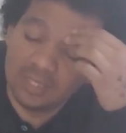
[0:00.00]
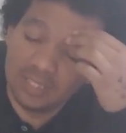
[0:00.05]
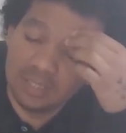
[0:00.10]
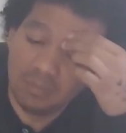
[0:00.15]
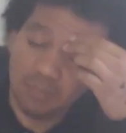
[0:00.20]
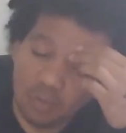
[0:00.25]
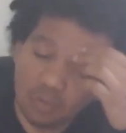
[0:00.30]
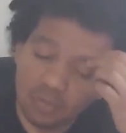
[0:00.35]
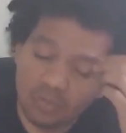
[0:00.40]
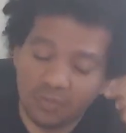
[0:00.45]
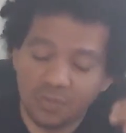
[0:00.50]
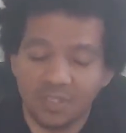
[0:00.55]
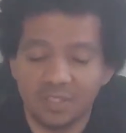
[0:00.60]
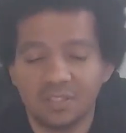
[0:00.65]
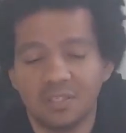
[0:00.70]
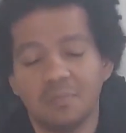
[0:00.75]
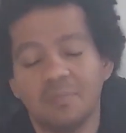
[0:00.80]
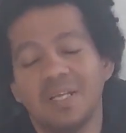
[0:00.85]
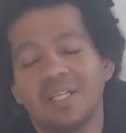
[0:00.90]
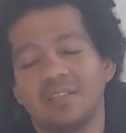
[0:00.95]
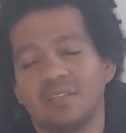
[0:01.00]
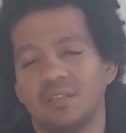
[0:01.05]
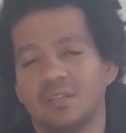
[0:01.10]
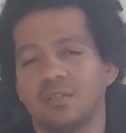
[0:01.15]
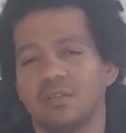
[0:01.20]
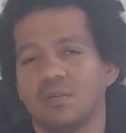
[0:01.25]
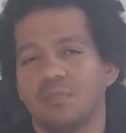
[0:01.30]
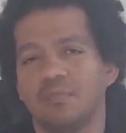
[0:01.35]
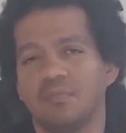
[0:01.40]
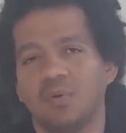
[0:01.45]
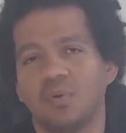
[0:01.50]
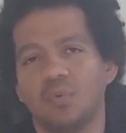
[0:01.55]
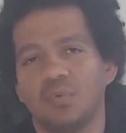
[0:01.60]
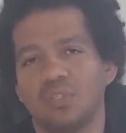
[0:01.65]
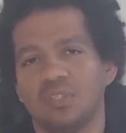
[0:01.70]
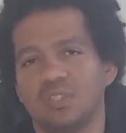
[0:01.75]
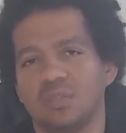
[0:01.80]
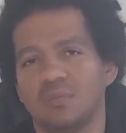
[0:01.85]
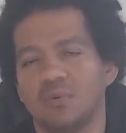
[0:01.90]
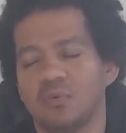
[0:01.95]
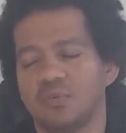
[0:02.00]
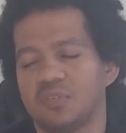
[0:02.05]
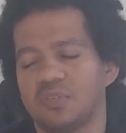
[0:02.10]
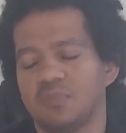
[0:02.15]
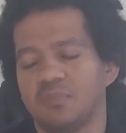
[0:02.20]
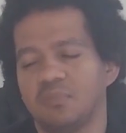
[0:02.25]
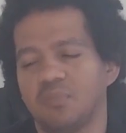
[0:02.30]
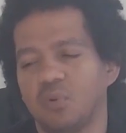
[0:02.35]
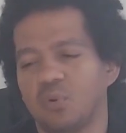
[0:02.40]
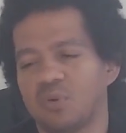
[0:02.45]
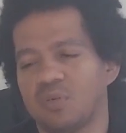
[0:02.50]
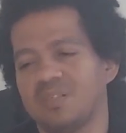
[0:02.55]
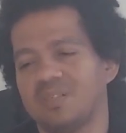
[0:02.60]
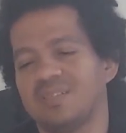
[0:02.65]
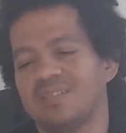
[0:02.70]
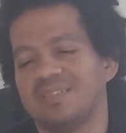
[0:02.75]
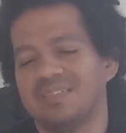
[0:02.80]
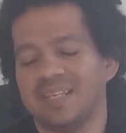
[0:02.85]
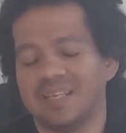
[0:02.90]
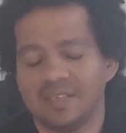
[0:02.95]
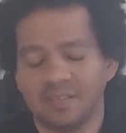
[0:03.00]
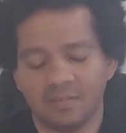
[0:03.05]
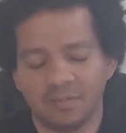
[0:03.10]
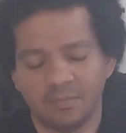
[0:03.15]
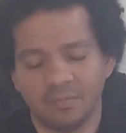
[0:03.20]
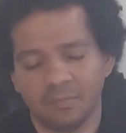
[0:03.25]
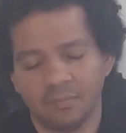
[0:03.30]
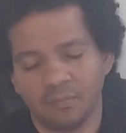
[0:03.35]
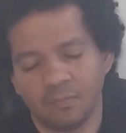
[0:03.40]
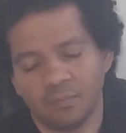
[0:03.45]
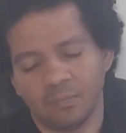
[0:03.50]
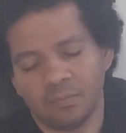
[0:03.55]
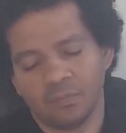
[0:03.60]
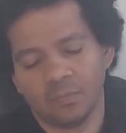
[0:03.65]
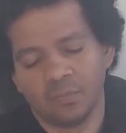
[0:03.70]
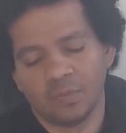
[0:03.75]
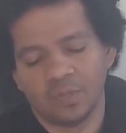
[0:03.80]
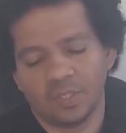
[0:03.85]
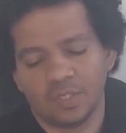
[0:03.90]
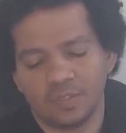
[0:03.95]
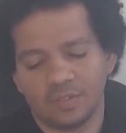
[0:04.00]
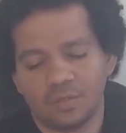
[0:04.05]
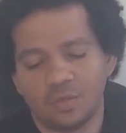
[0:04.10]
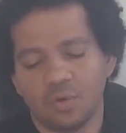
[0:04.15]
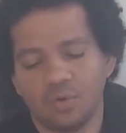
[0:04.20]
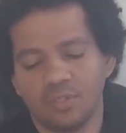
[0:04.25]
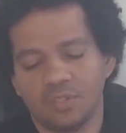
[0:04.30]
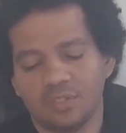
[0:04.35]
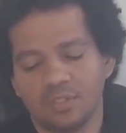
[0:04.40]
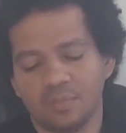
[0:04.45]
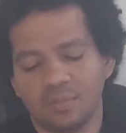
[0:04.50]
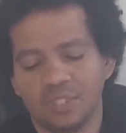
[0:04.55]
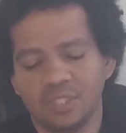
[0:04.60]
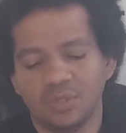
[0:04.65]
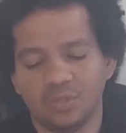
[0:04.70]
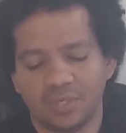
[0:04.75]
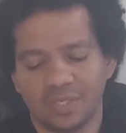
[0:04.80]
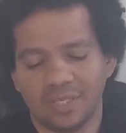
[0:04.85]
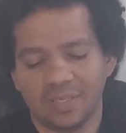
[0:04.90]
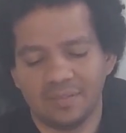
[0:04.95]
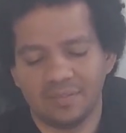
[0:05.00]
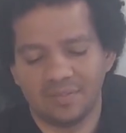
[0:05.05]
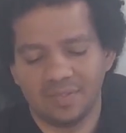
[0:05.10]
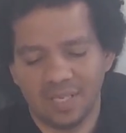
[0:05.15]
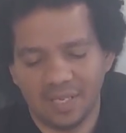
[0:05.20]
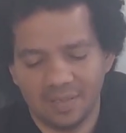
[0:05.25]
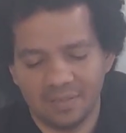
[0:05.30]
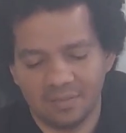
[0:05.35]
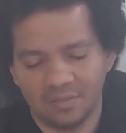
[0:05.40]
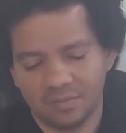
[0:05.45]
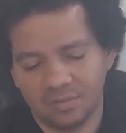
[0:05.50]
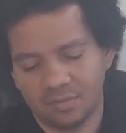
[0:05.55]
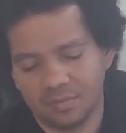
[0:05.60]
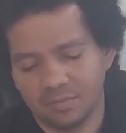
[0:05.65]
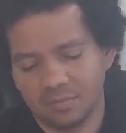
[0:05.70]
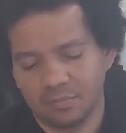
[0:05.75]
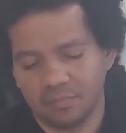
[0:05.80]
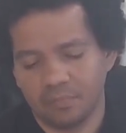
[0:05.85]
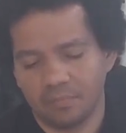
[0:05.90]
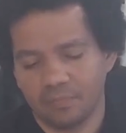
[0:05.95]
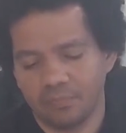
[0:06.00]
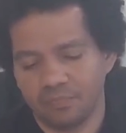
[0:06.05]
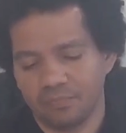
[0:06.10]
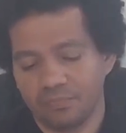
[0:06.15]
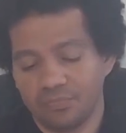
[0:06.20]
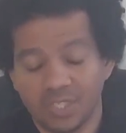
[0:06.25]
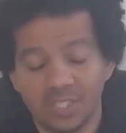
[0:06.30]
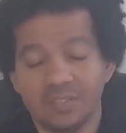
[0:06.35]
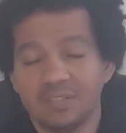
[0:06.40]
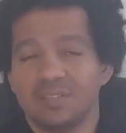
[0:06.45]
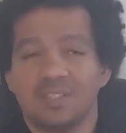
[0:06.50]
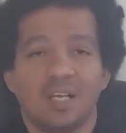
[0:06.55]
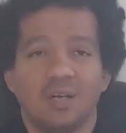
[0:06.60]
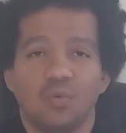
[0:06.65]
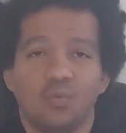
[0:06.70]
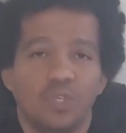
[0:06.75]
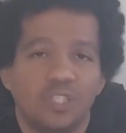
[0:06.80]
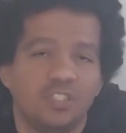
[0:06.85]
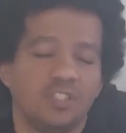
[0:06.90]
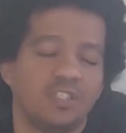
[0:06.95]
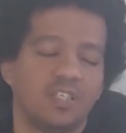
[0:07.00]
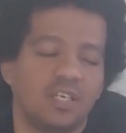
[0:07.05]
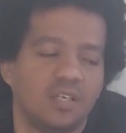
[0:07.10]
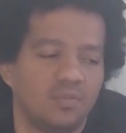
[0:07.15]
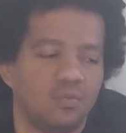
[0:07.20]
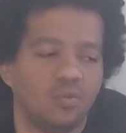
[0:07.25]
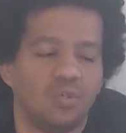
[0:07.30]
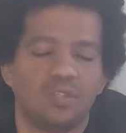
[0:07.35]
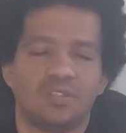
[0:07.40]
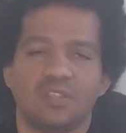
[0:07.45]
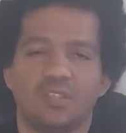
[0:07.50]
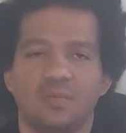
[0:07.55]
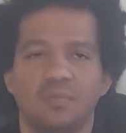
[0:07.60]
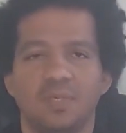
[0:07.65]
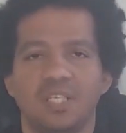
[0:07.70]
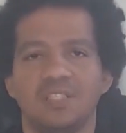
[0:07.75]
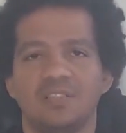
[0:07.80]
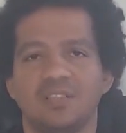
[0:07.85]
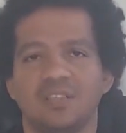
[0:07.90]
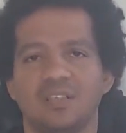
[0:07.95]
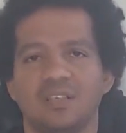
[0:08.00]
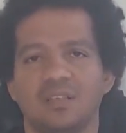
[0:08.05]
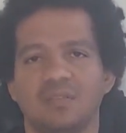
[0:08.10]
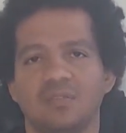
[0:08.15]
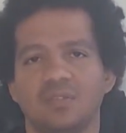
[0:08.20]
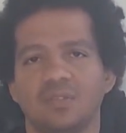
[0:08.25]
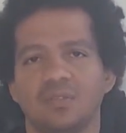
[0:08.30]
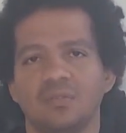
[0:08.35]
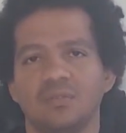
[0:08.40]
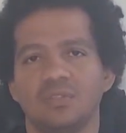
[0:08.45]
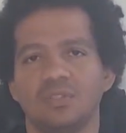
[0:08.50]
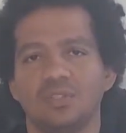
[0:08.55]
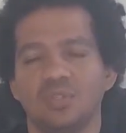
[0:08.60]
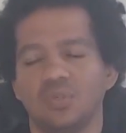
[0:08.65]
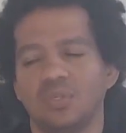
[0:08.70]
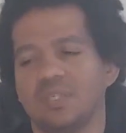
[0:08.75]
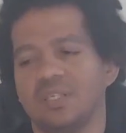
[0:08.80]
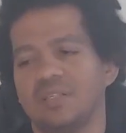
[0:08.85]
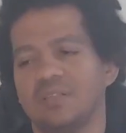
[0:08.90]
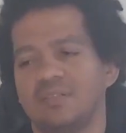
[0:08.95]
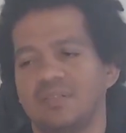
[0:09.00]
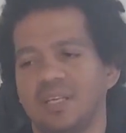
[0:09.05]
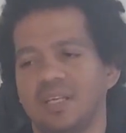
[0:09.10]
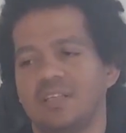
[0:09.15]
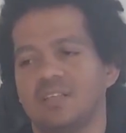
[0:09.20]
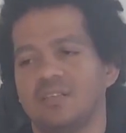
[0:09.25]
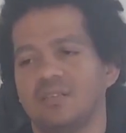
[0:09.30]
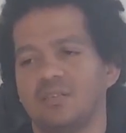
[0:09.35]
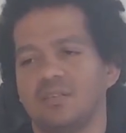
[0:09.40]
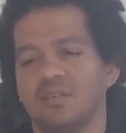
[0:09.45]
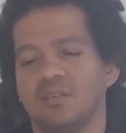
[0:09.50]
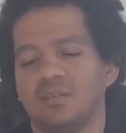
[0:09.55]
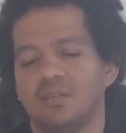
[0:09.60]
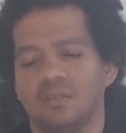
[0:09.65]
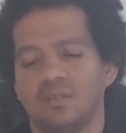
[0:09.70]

the most fundamental component the most important thing is going to be your intent this is how witchcraft works at a basic level your intent